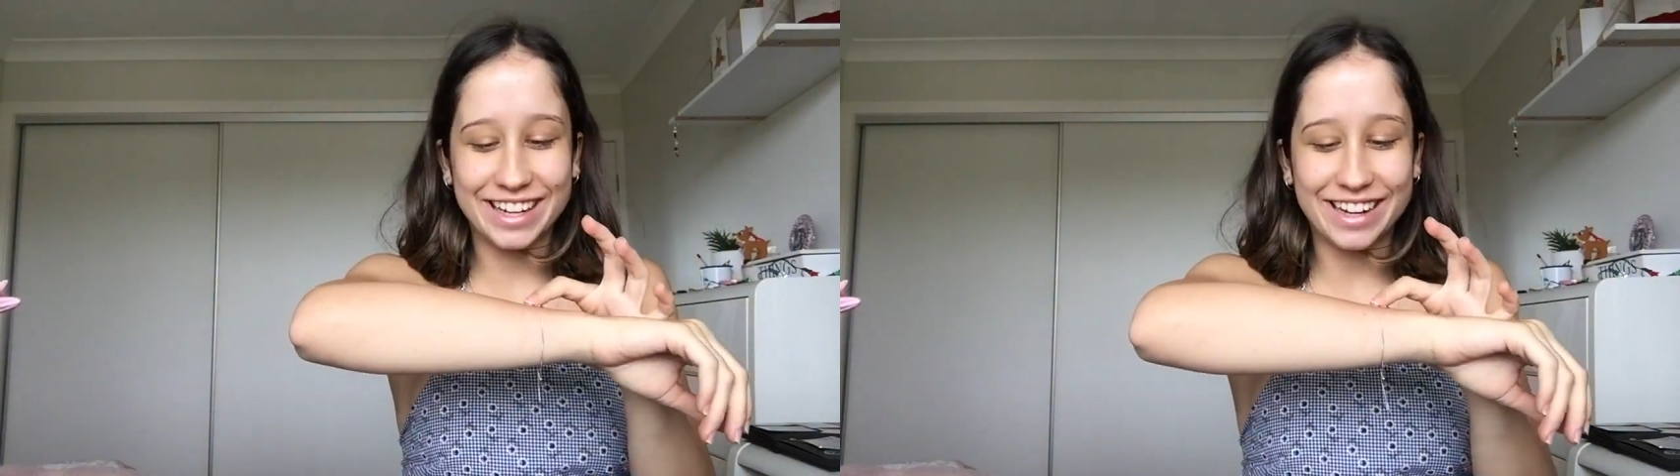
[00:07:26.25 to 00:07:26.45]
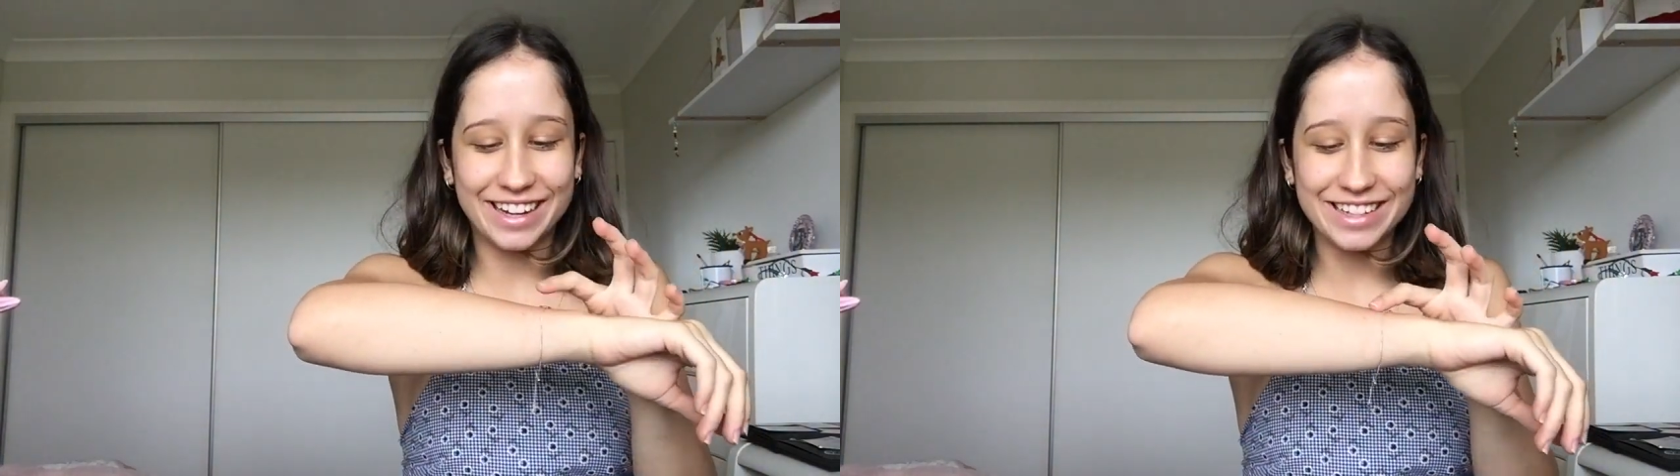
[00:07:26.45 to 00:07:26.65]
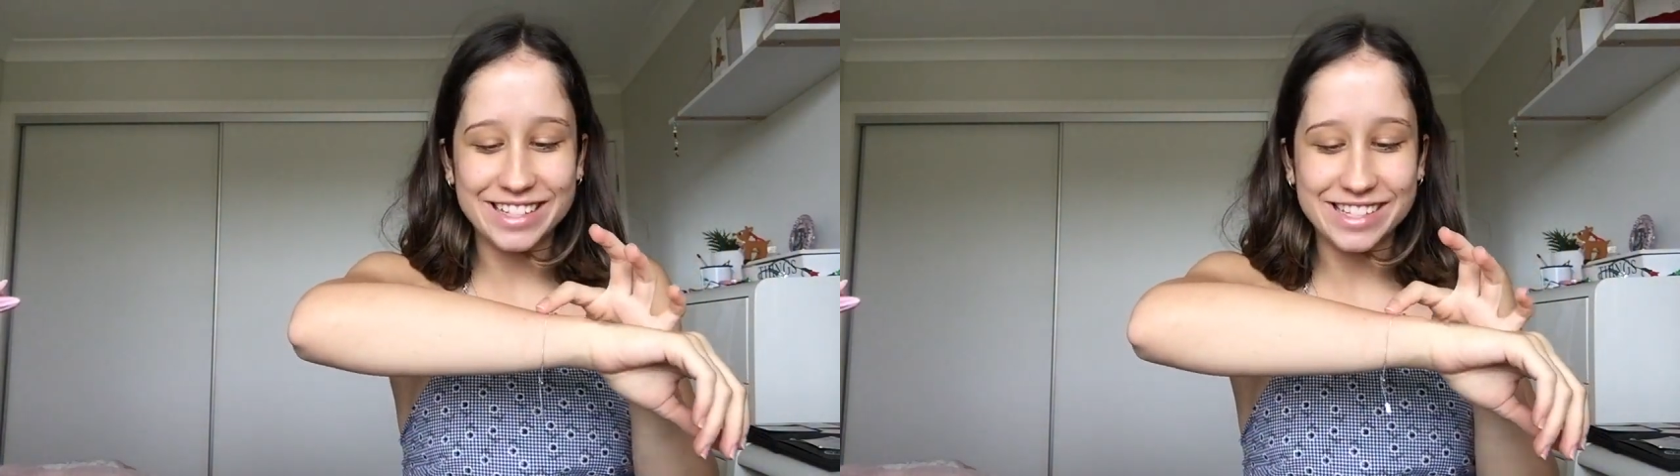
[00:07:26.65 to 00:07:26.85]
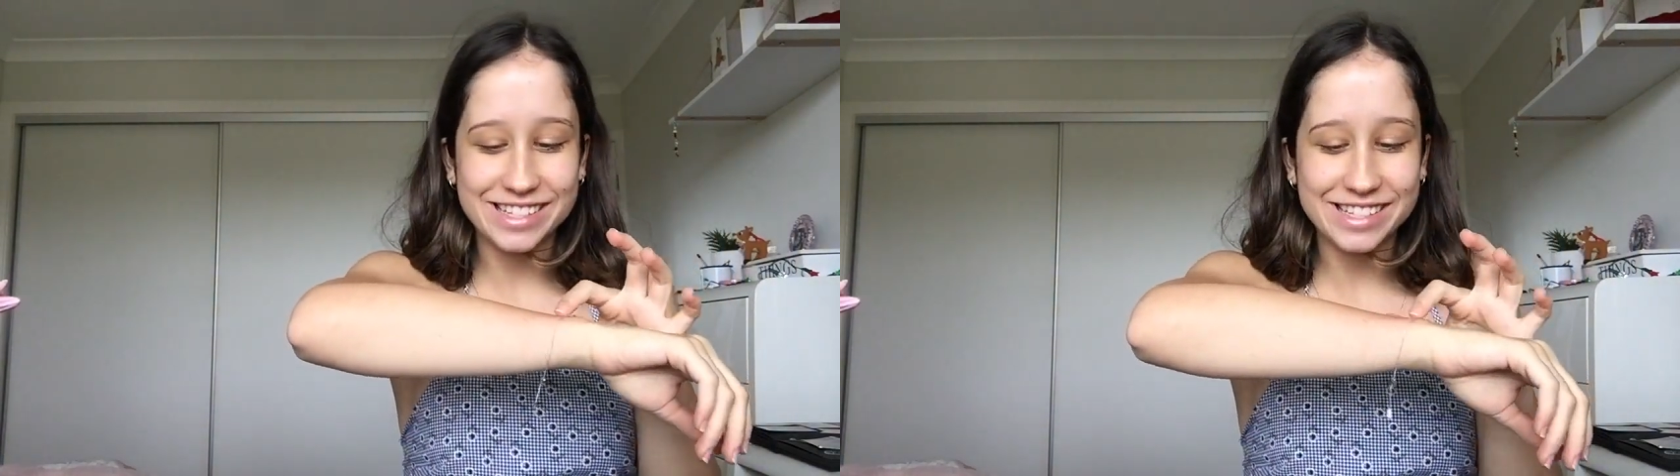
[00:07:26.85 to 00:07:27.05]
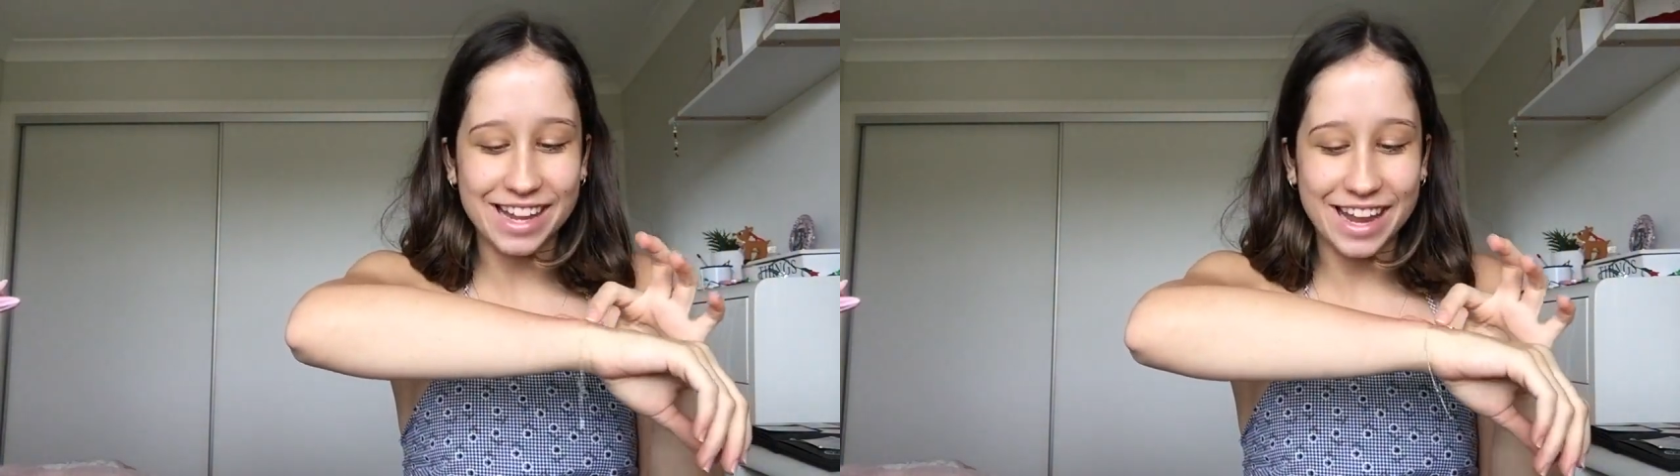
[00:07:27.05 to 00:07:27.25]
it hard to
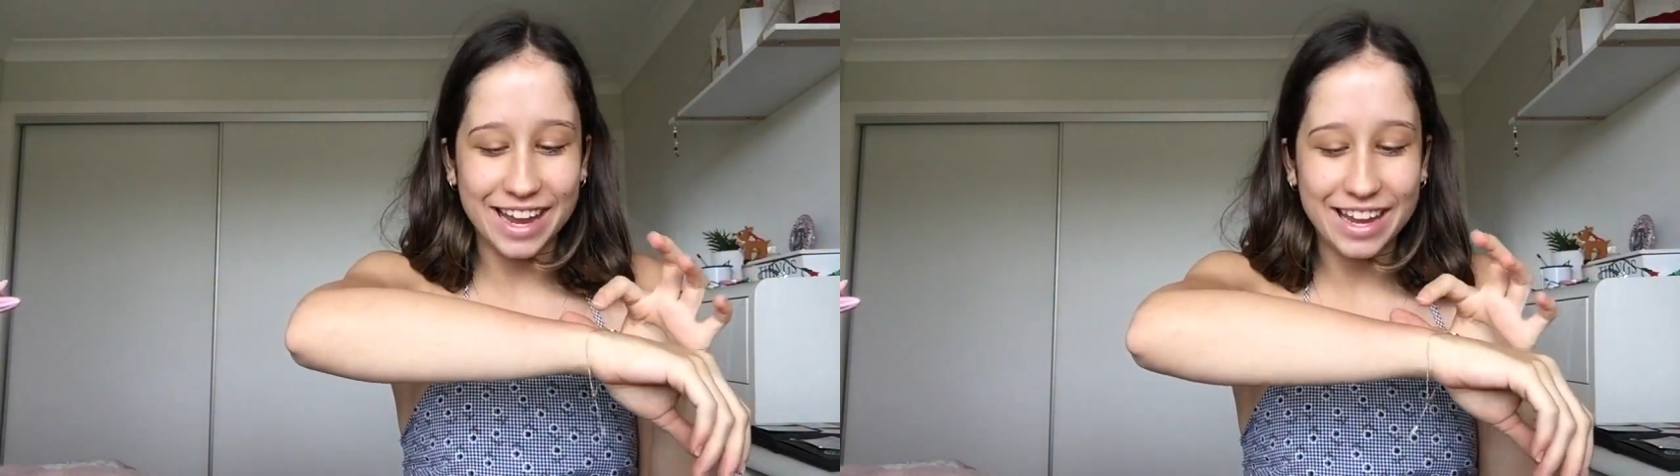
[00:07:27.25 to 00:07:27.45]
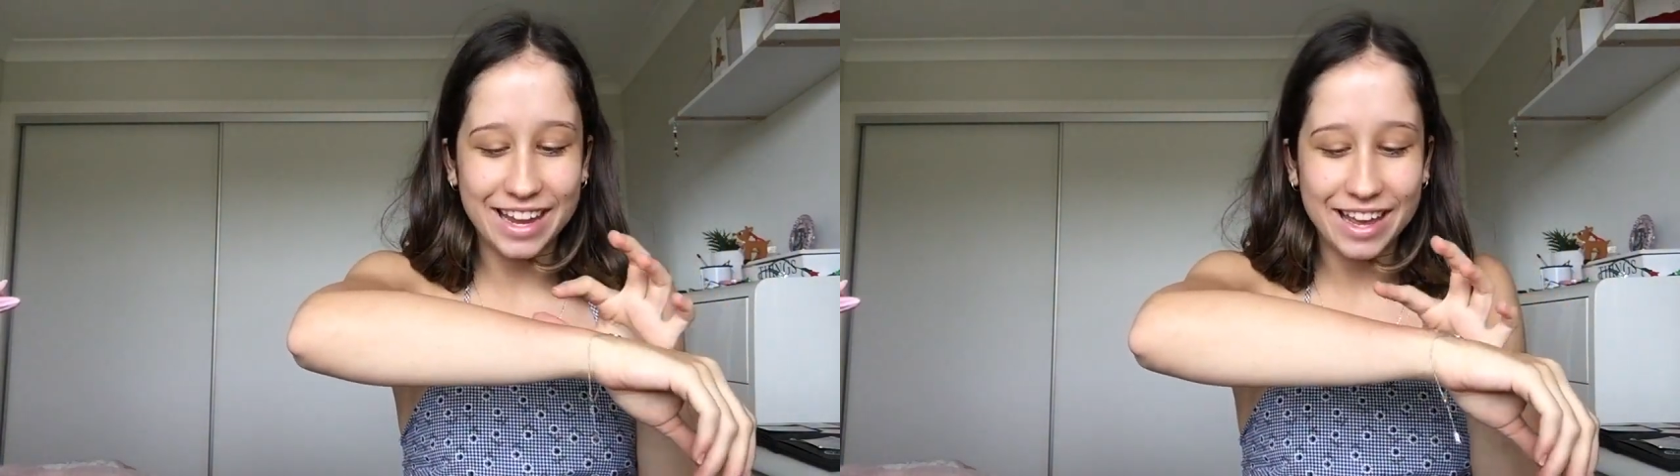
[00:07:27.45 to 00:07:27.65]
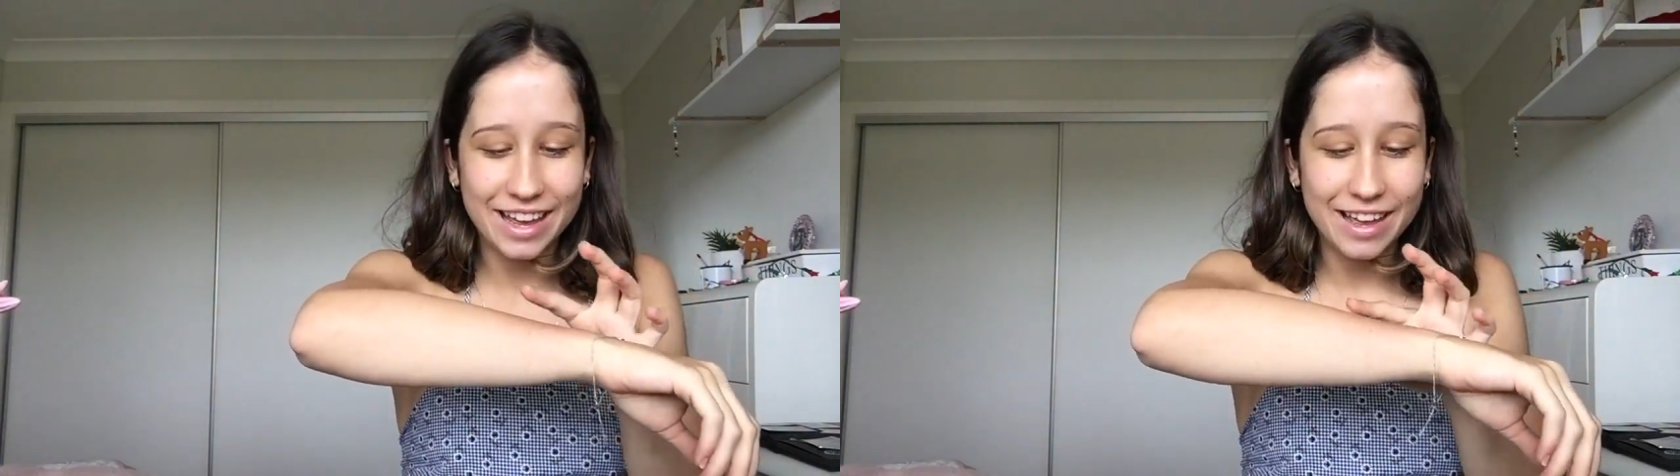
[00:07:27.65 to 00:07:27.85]
see.